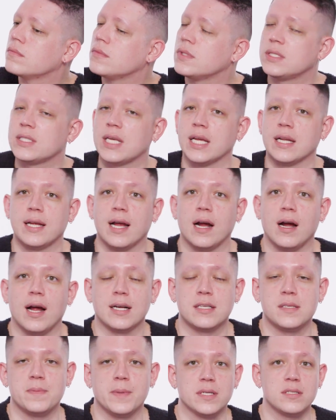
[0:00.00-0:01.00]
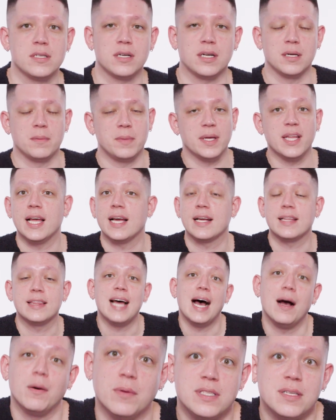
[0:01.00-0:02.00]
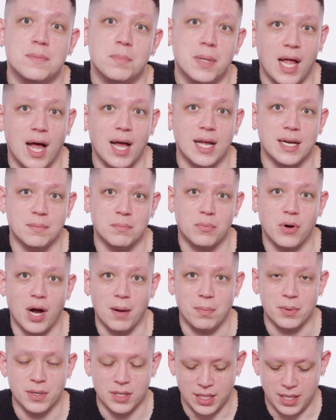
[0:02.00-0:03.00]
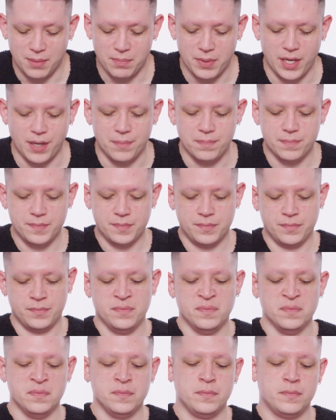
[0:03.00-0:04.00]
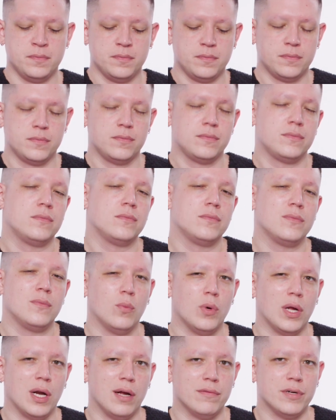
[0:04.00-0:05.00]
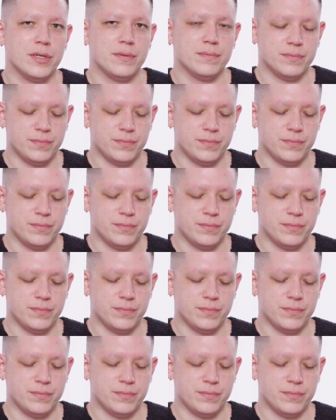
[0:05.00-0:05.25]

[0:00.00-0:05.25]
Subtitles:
Skincare experts are gonna be like, that was applied improperly, but whatever.